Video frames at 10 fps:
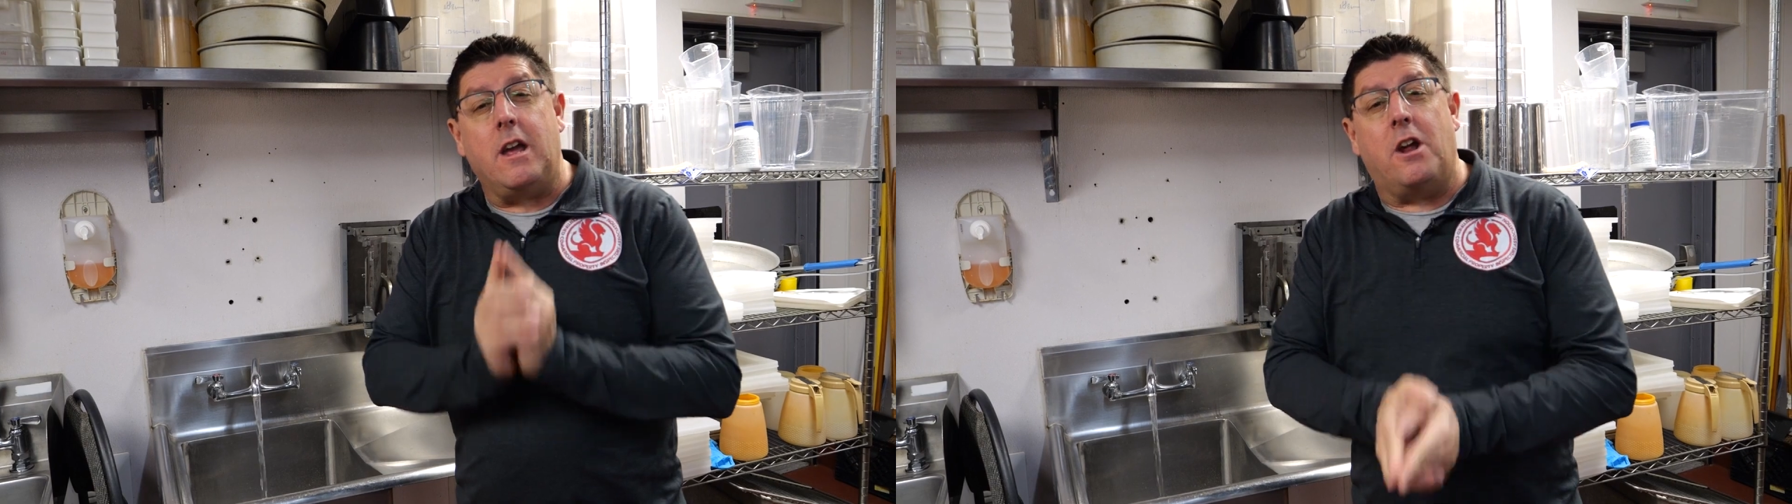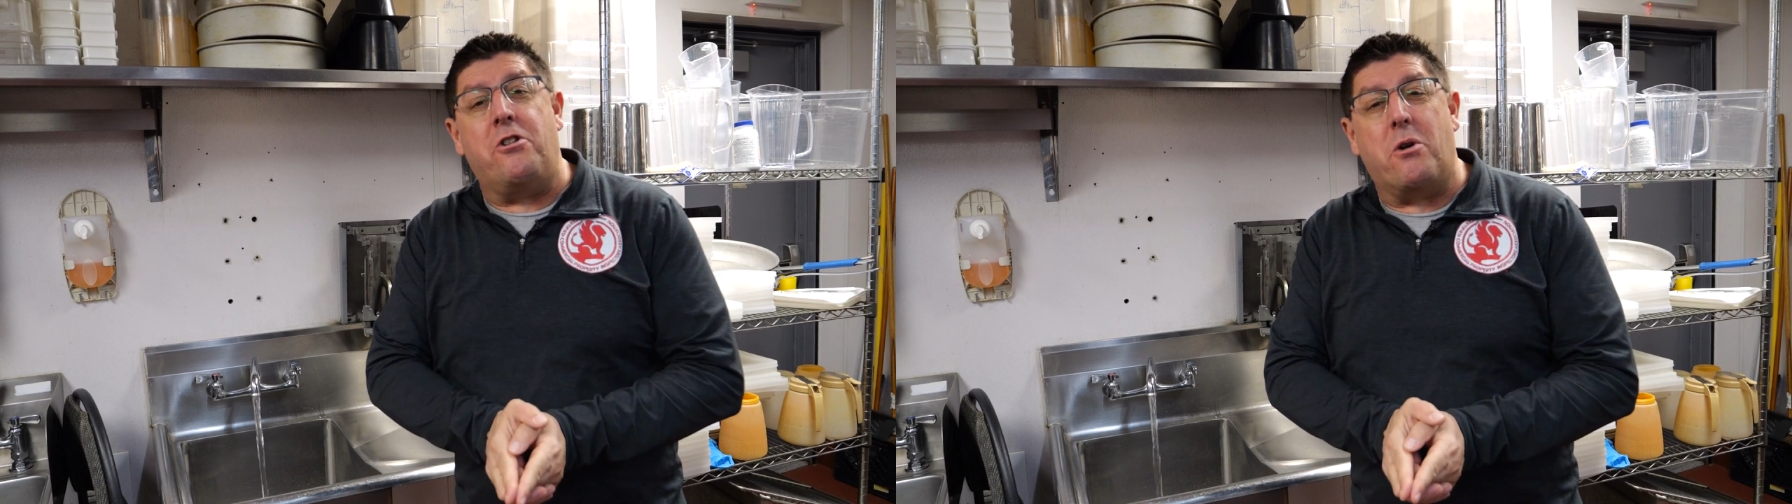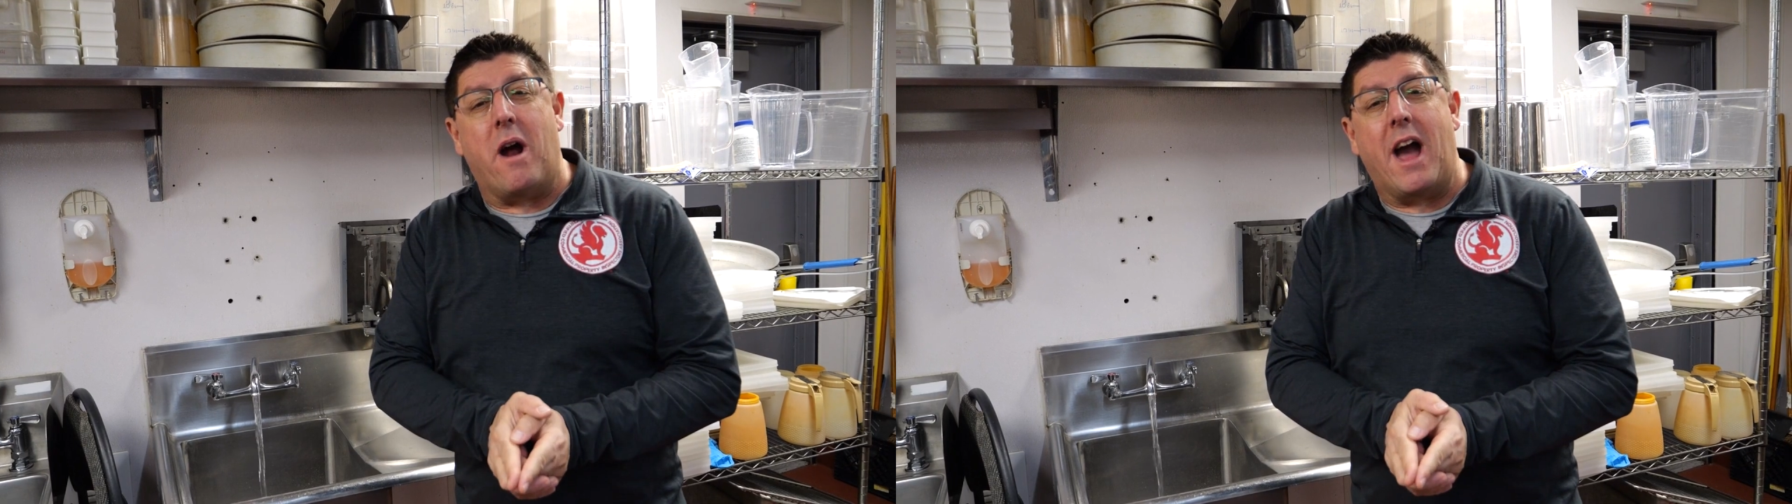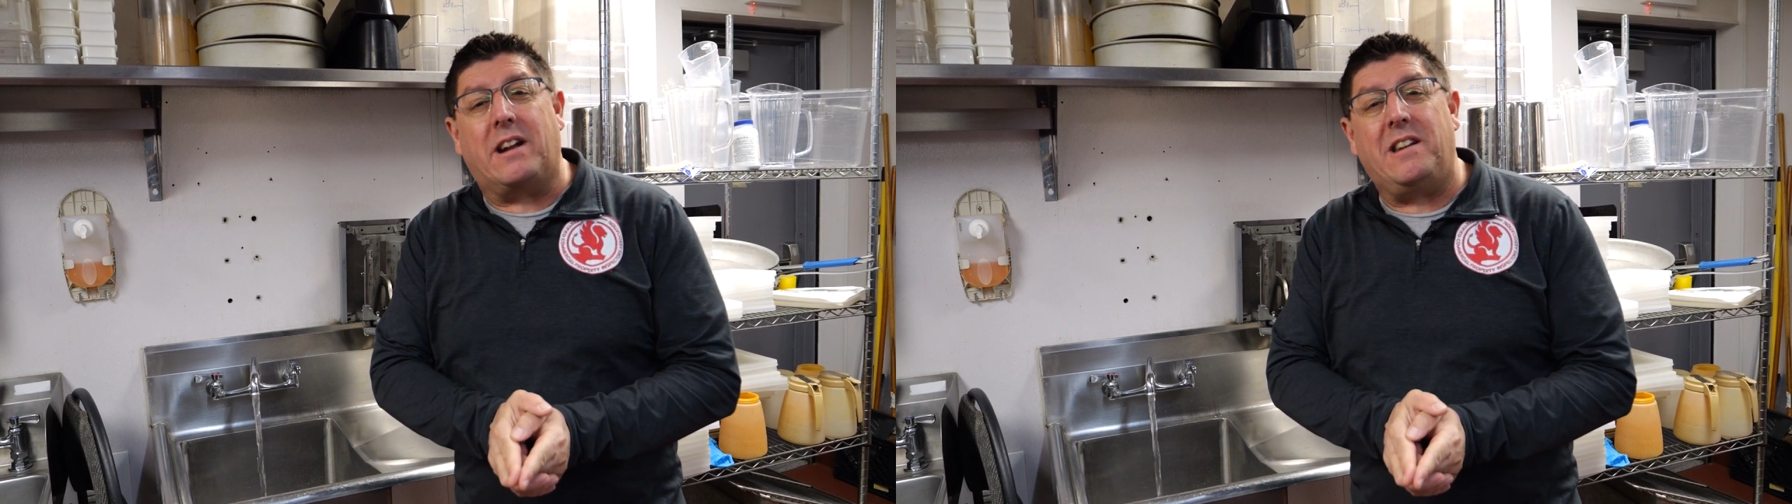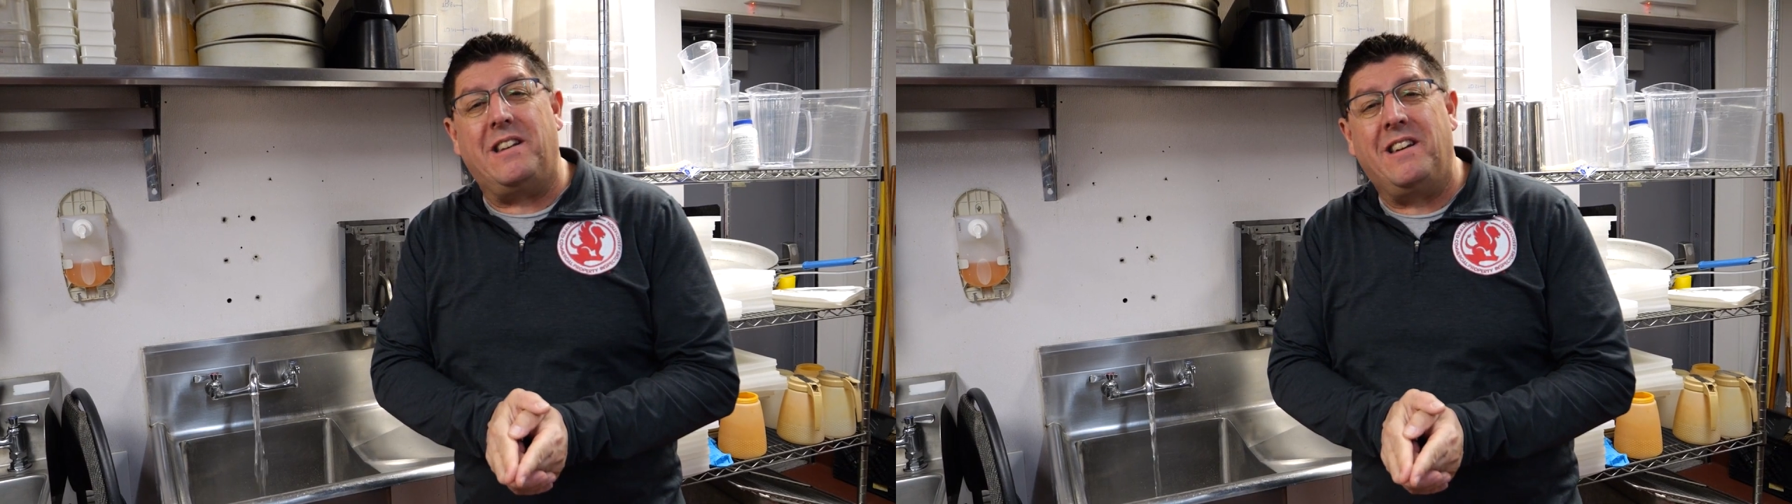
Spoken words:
indirect.